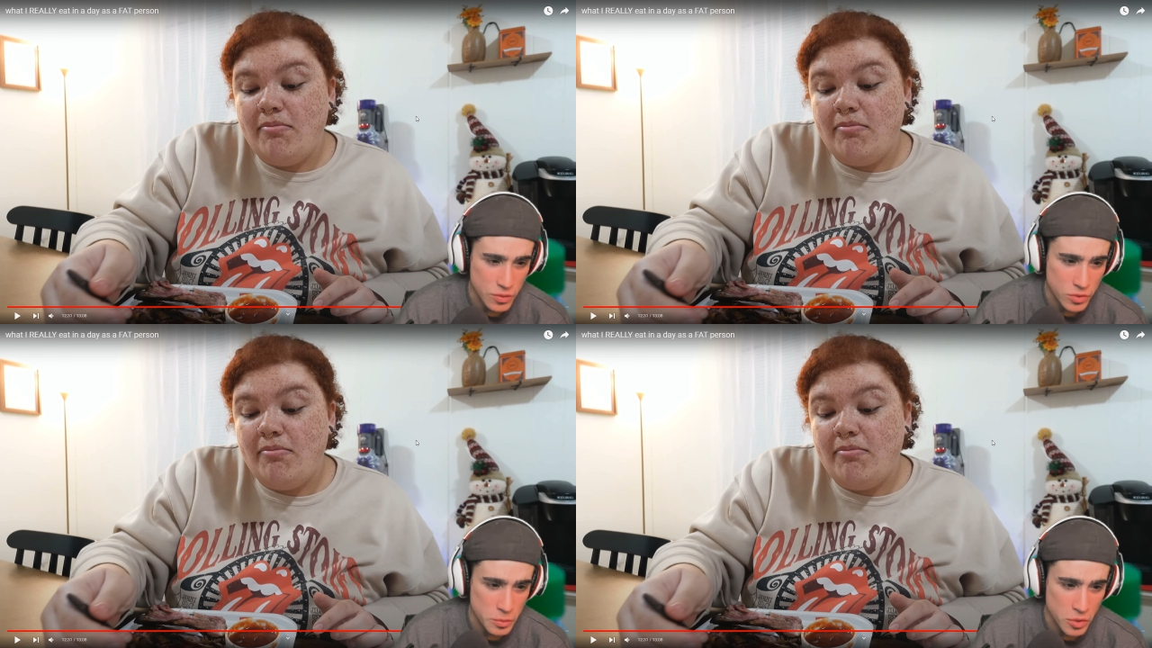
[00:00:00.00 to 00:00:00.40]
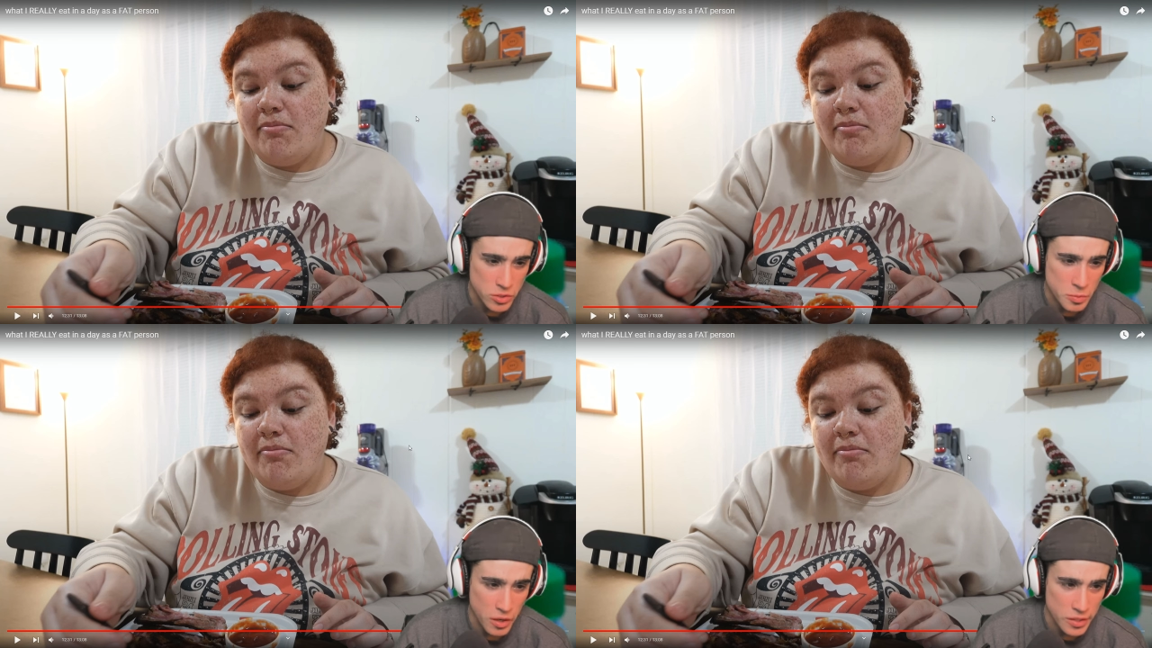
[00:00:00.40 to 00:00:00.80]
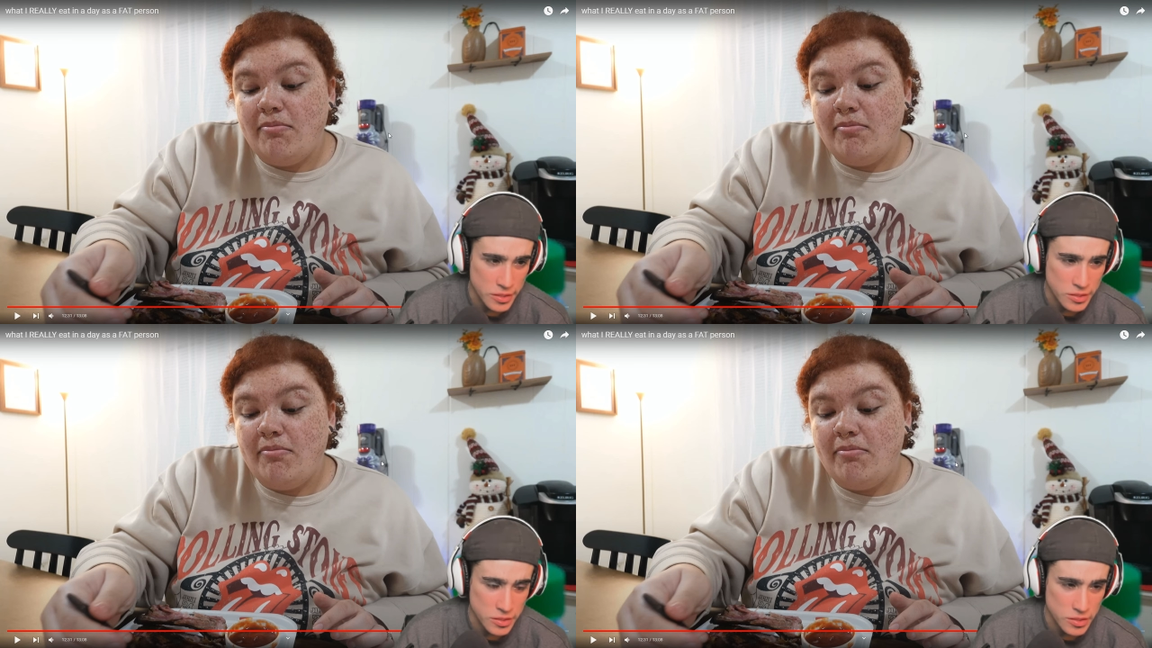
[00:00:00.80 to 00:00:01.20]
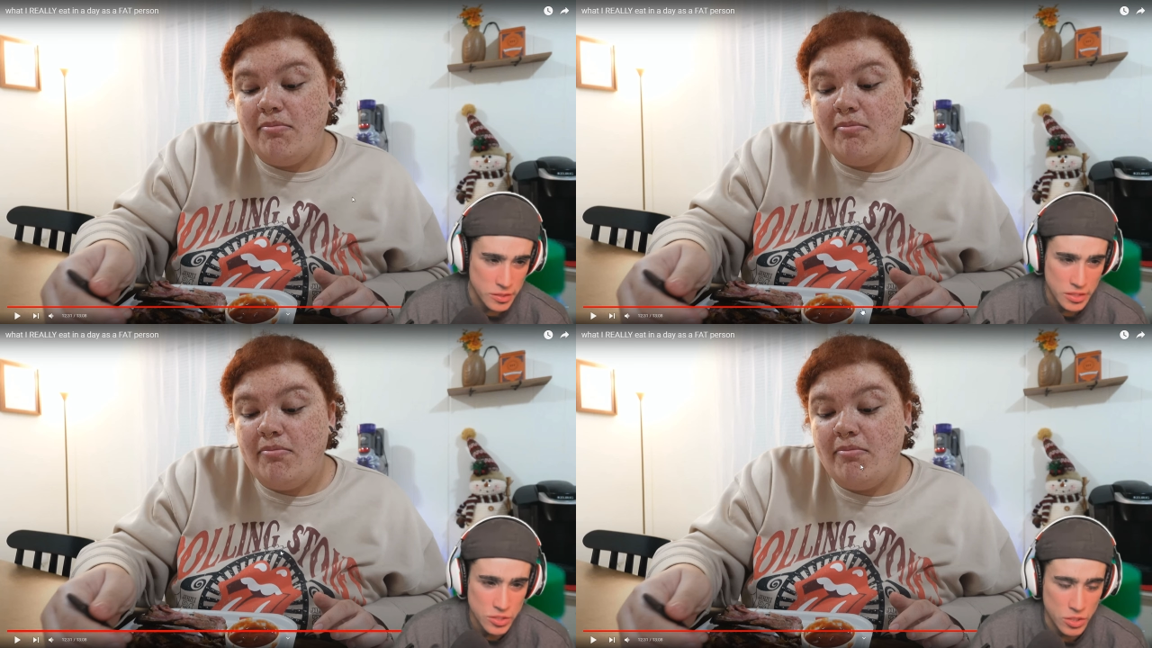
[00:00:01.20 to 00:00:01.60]
Speaker 1: for the most part, it's just
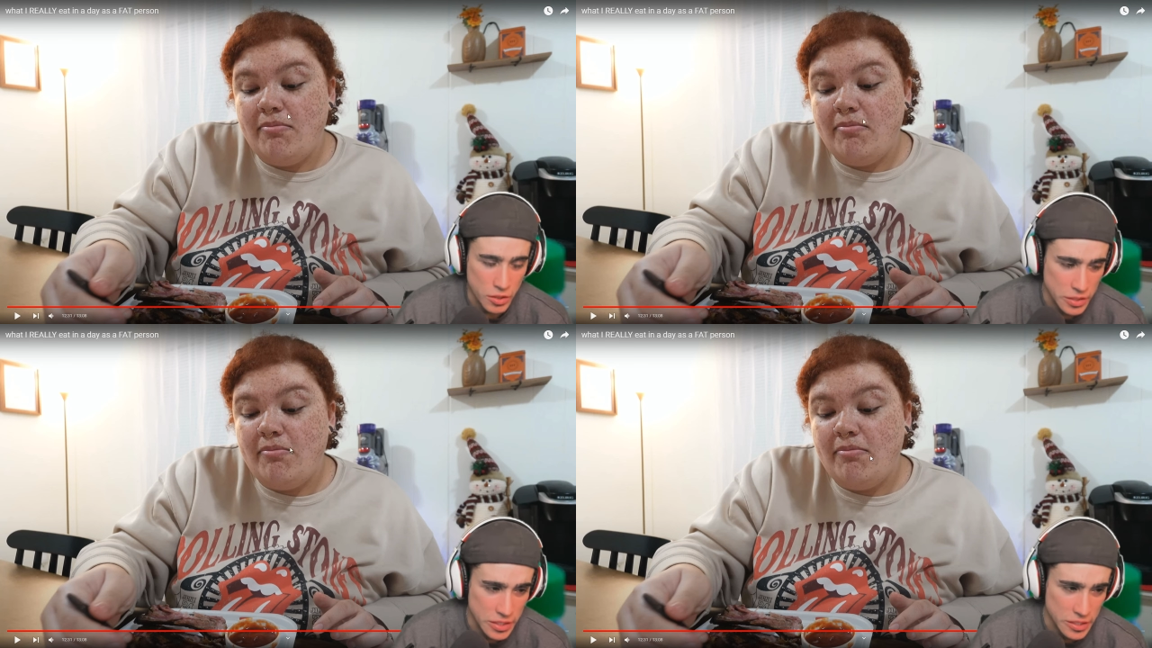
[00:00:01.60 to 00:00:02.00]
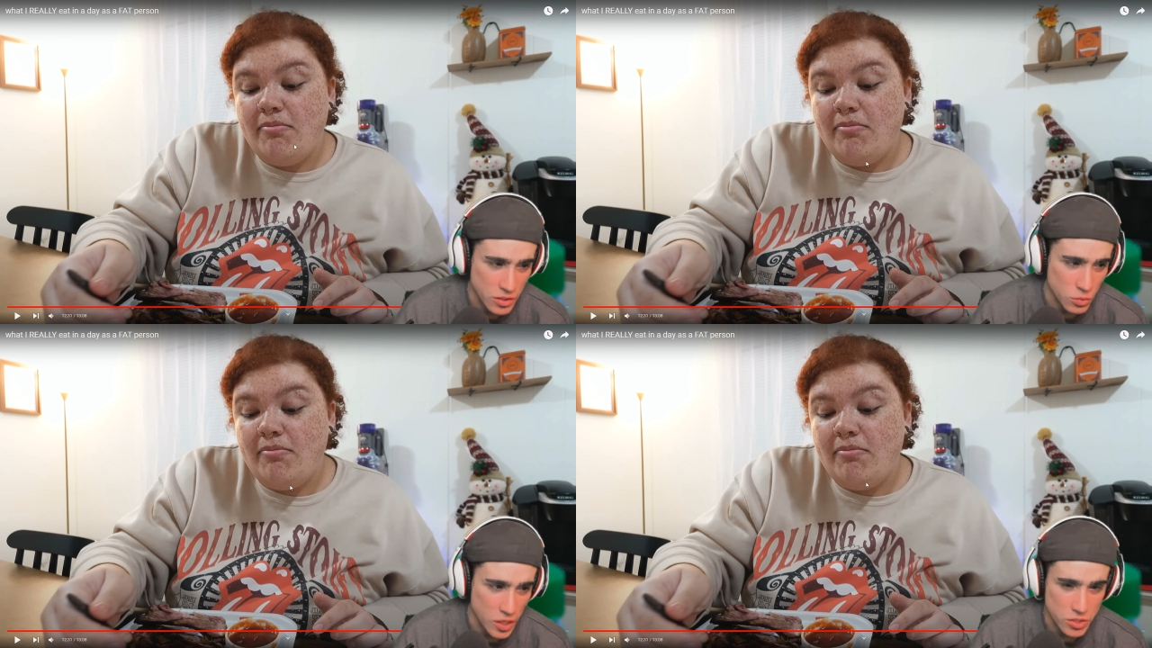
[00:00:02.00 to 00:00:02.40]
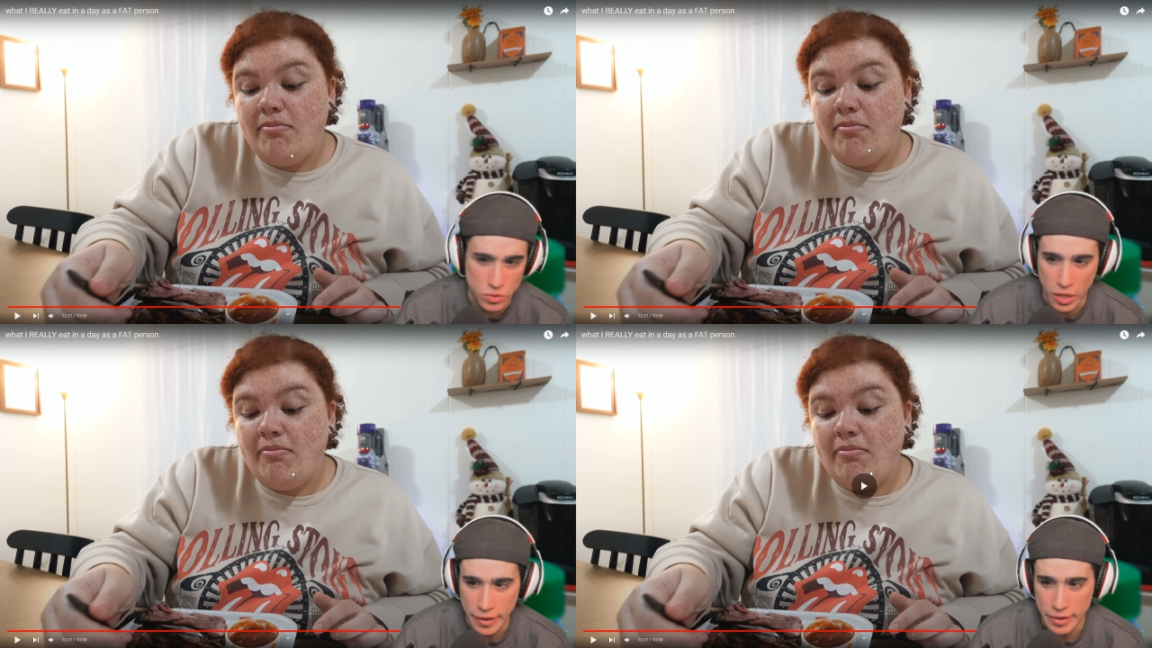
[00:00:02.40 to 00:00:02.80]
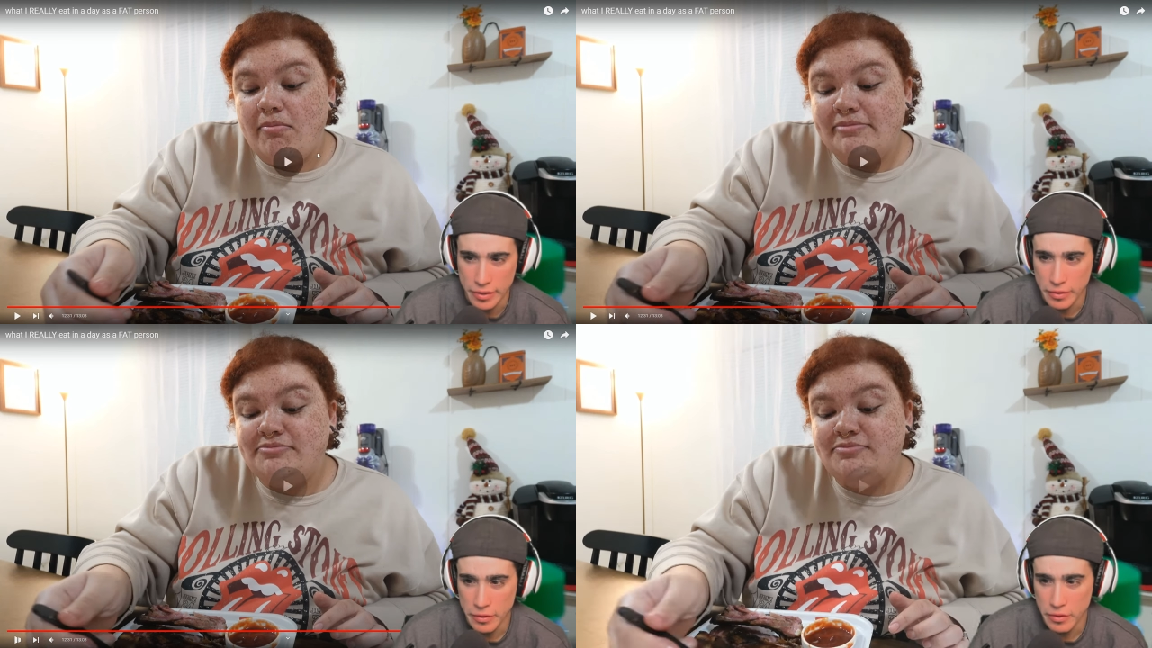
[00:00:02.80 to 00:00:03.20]
usually you know, eat it at the restaurant.
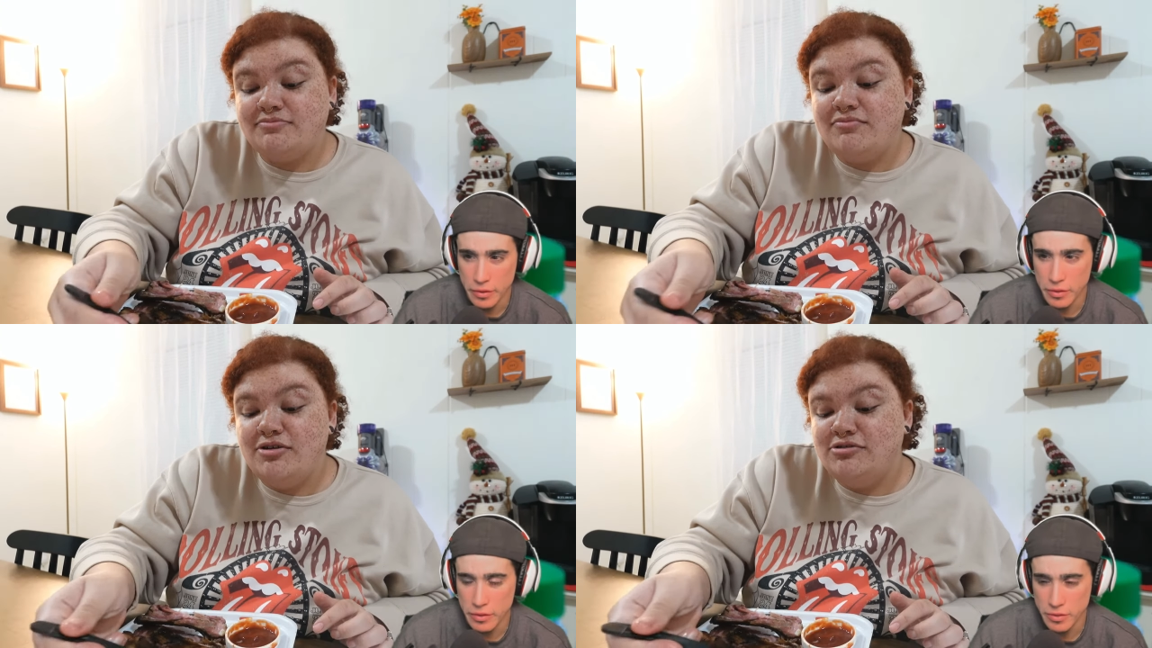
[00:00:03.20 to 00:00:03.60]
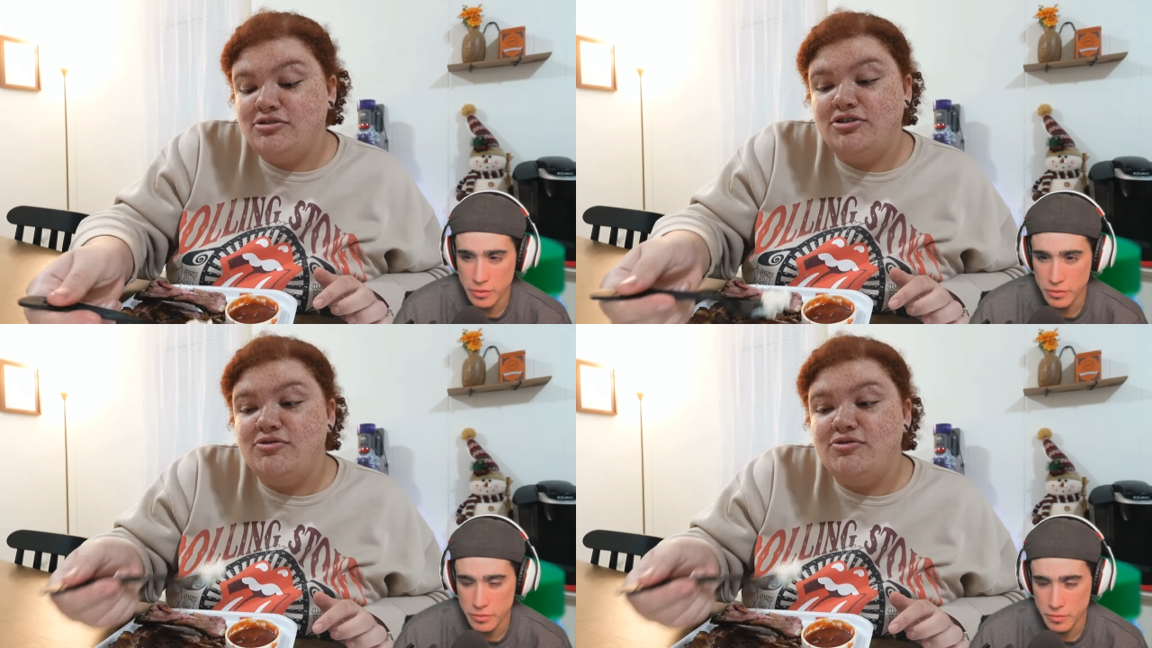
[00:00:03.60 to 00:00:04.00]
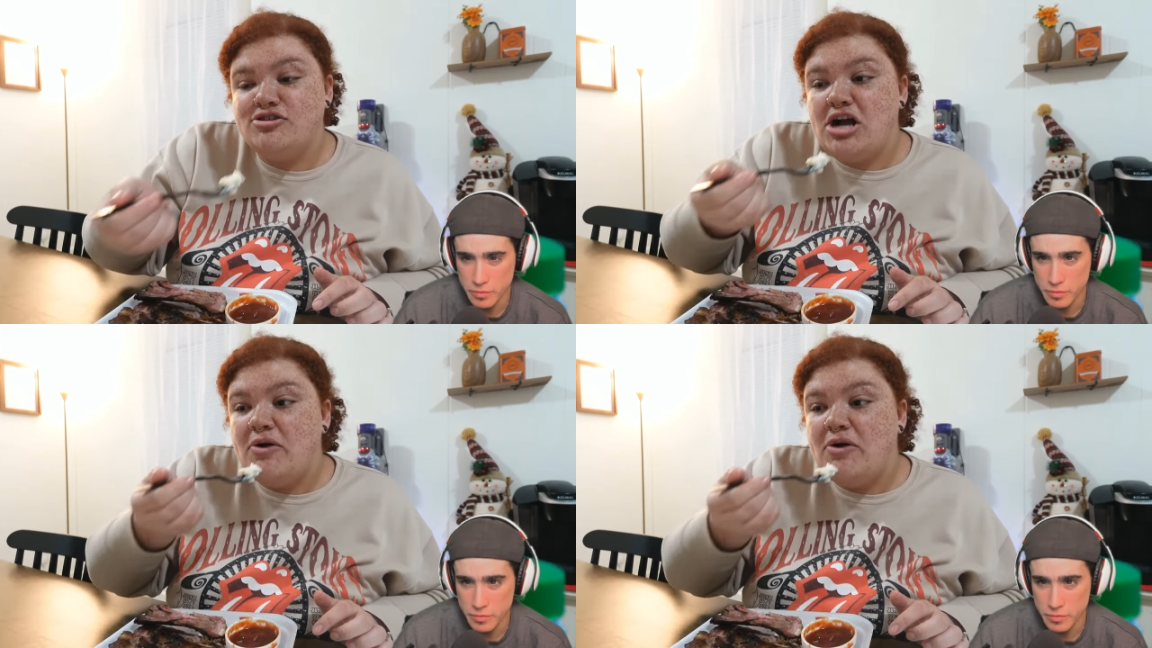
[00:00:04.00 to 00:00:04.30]
Mm,
Speaker 2: those are good. You want to try